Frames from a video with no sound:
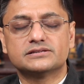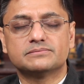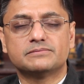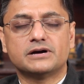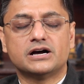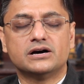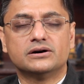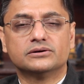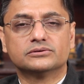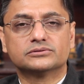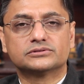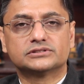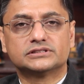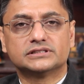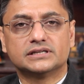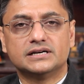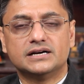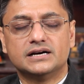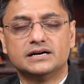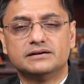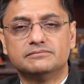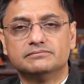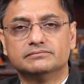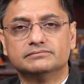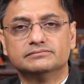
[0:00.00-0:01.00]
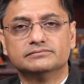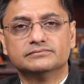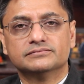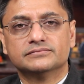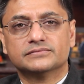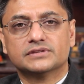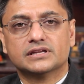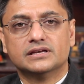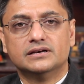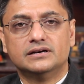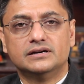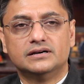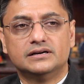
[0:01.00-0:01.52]
about
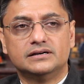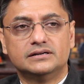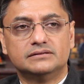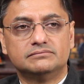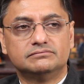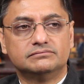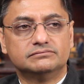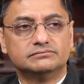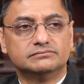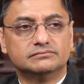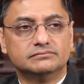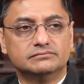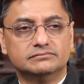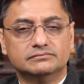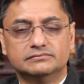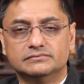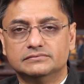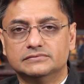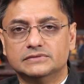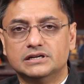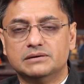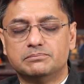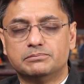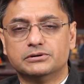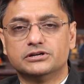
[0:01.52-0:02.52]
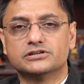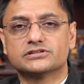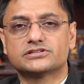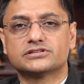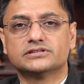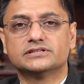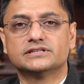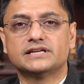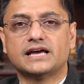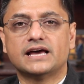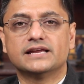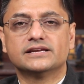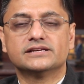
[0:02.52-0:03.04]
a
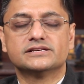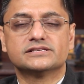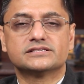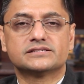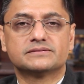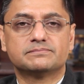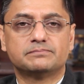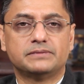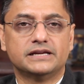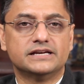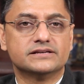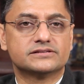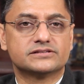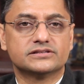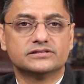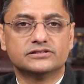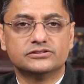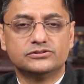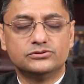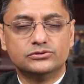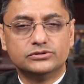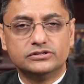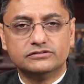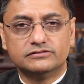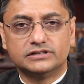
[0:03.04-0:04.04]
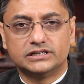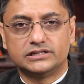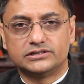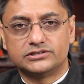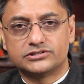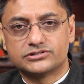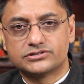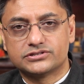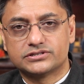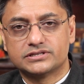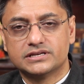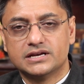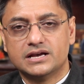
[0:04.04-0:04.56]
person and his place in the
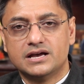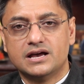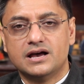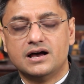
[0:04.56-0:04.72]
universe.